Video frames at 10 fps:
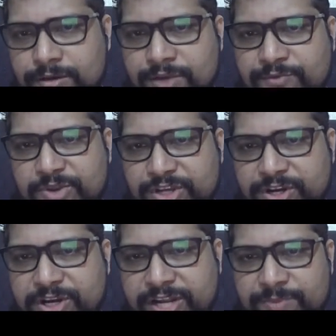revenue
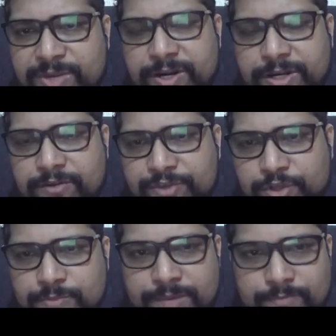generating ability of a
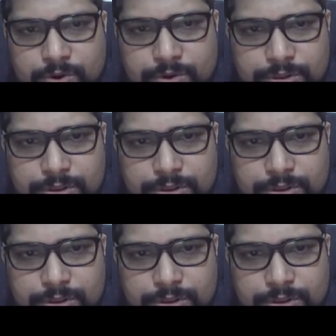shopping mall.